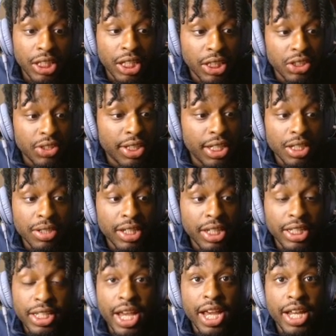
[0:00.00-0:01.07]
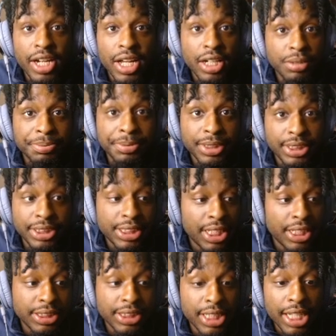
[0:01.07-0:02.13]
and you end up getting your ass knocked up
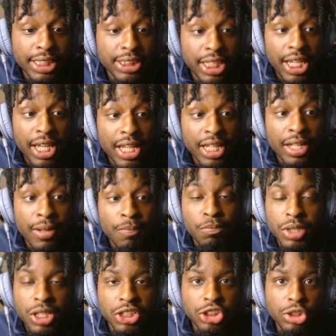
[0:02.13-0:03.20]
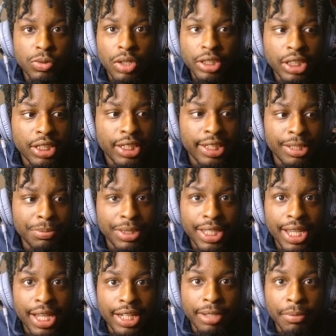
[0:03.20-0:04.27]
inside your head because you walked out there
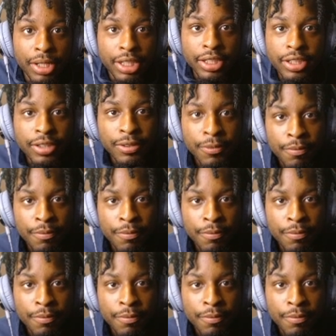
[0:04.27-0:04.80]
empty-handed, my nigga.